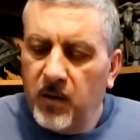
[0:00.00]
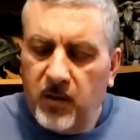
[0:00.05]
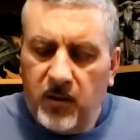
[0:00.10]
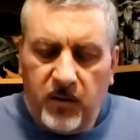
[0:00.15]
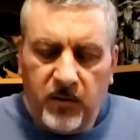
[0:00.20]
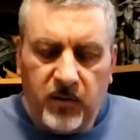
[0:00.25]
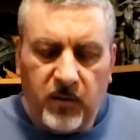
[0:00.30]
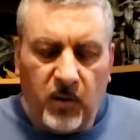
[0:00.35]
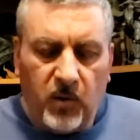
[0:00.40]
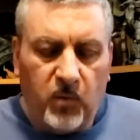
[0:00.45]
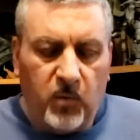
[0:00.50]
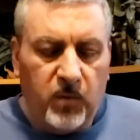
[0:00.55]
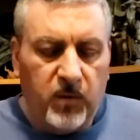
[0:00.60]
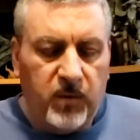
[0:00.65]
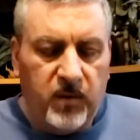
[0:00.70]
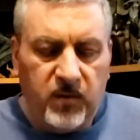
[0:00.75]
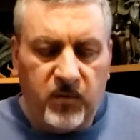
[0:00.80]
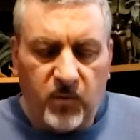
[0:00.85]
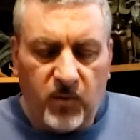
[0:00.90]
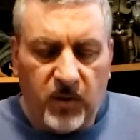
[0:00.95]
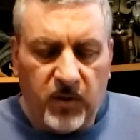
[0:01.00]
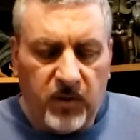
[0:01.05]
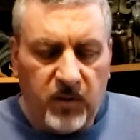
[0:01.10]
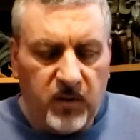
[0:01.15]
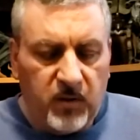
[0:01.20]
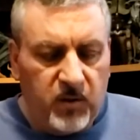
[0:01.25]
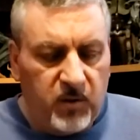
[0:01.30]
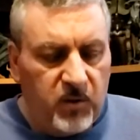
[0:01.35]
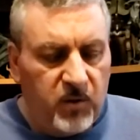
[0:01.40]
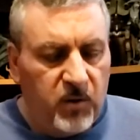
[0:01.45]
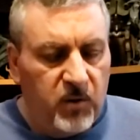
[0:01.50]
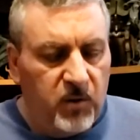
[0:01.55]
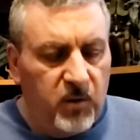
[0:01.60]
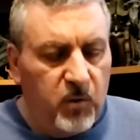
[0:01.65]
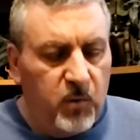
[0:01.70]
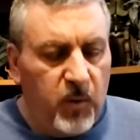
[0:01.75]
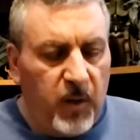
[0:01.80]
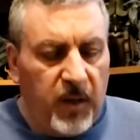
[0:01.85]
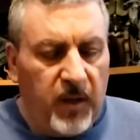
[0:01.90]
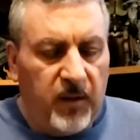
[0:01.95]
So this one, you
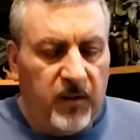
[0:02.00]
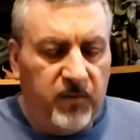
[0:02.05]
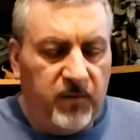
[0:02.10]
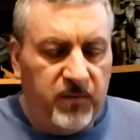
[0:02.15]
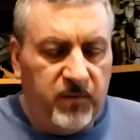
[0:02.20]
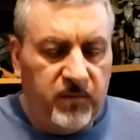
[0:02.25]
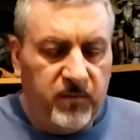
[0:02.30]
have